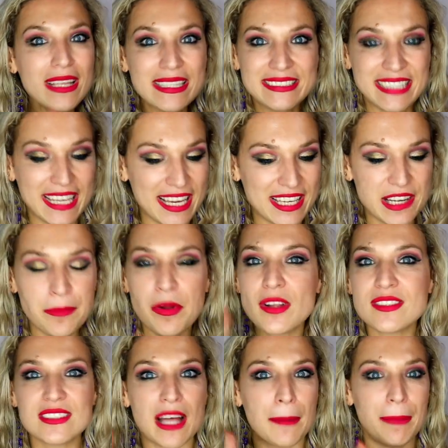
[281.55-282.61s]
the
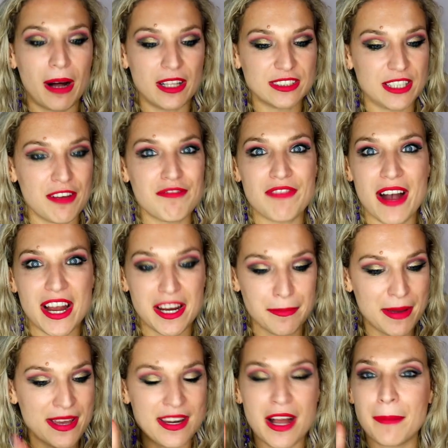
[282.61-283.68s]
animals, about the
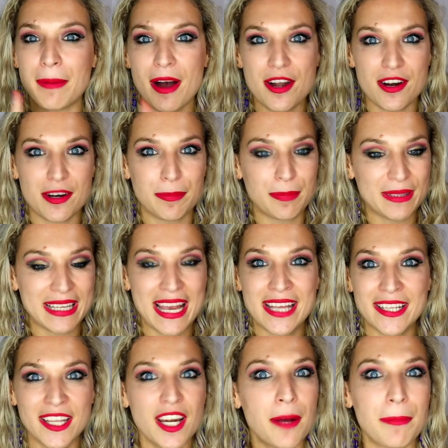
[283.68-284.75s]
environment, about our
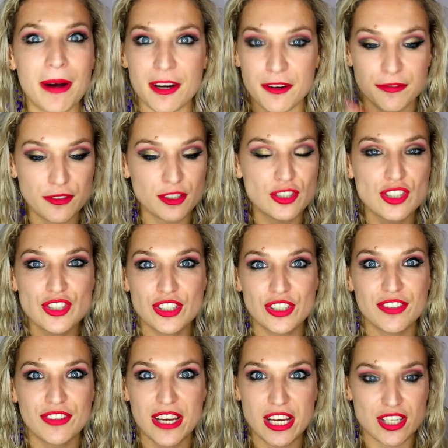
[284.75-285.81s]
planet, about our future
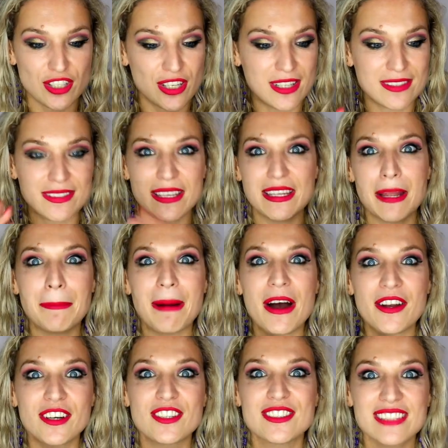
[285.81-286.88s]
generations, and
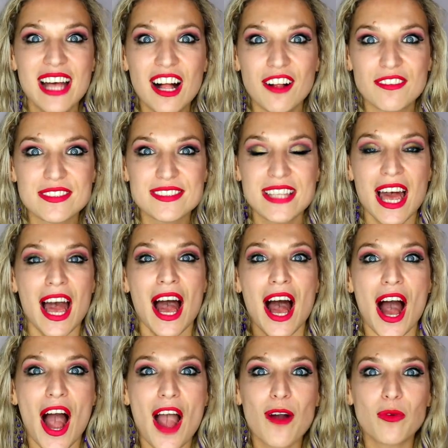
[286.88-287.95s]
about ourselves.
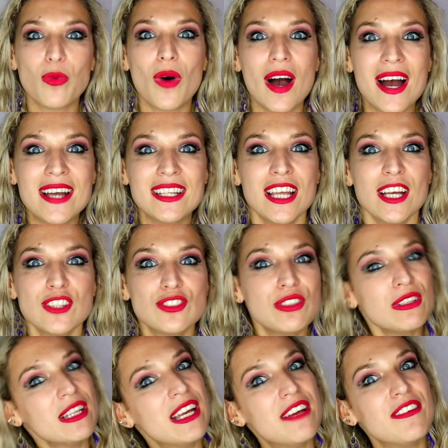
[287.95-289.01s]
I want
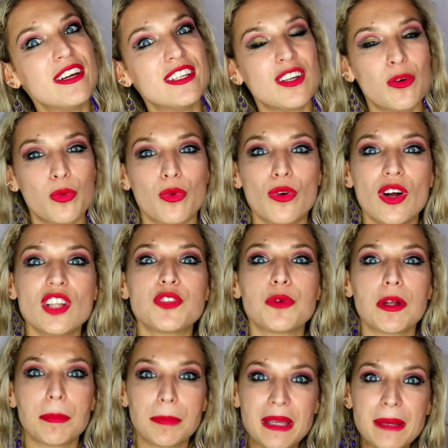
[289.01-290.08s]
to live in a world
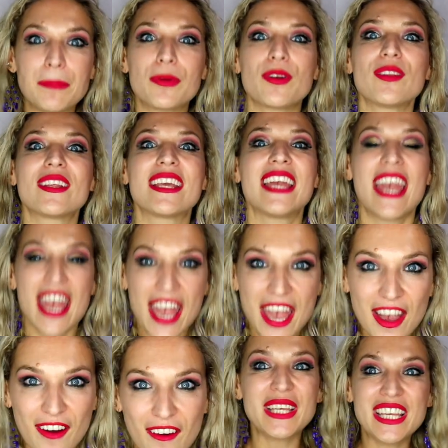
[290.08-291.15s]
where people
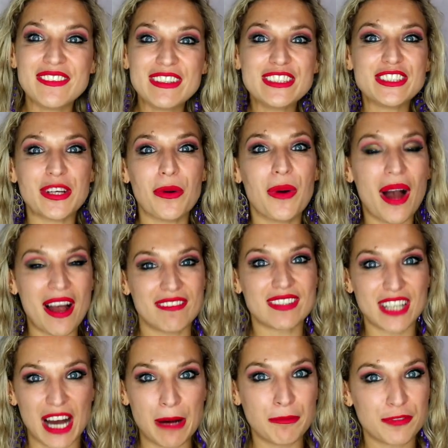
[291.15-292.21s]
care. Even though
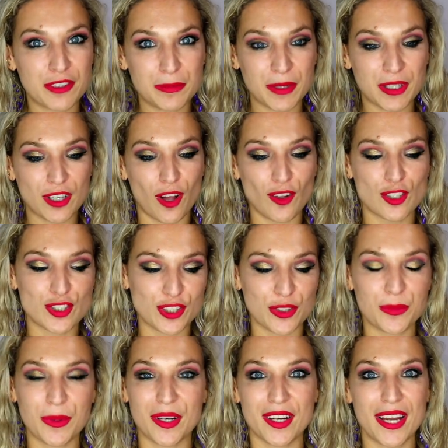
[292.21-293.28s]
I've come from a culture
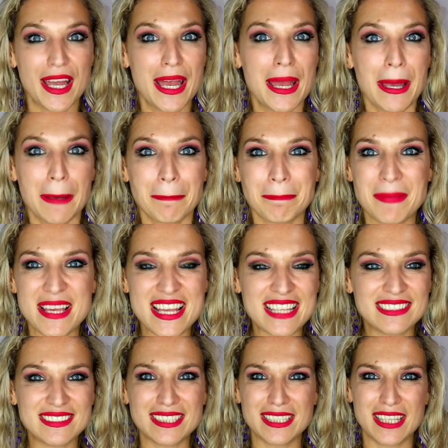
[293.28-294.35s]
where
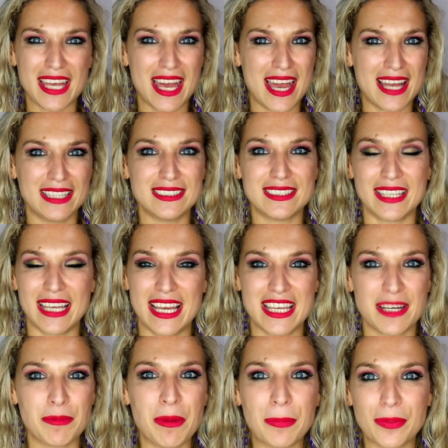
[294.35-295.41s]
meat and
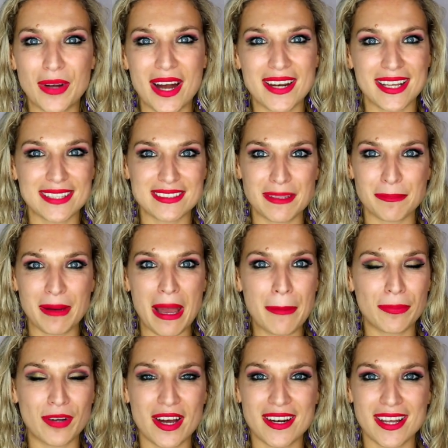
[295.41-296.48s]
animal products and
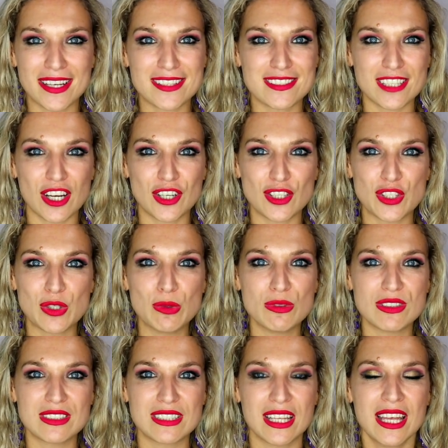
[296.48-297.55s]
byproducts are
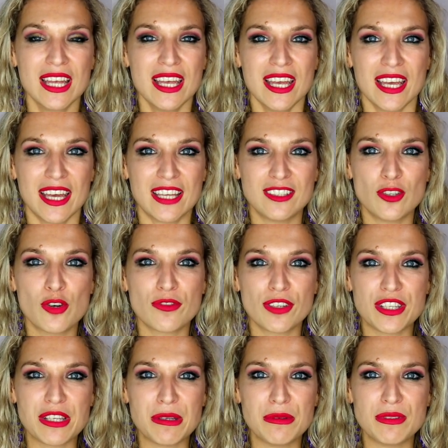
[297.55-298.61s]
used and
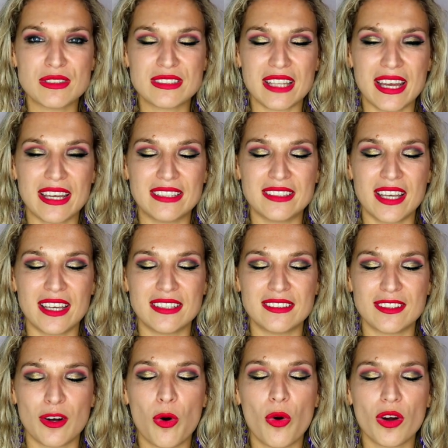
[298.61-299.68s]
overused
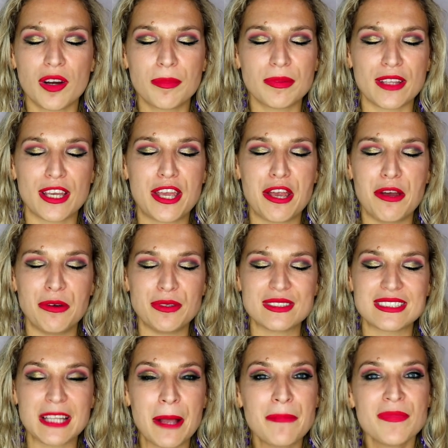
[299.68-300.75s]
and horribly
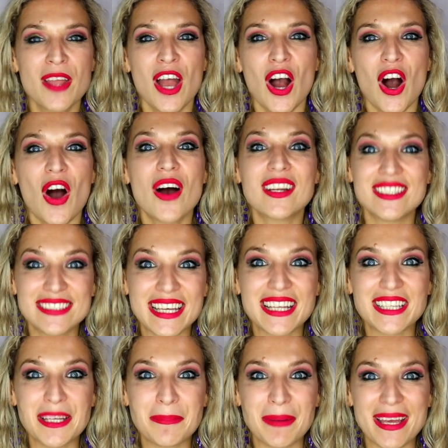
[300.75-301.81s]
used on a
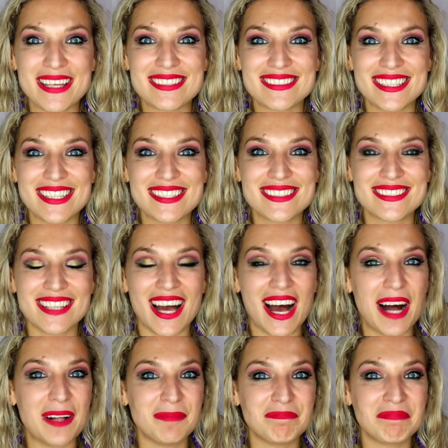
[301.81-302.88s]
daily basis.
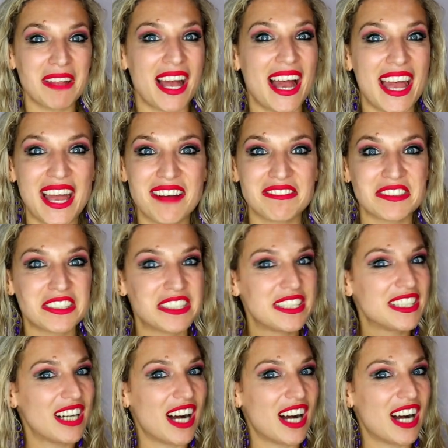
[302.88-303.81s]
I have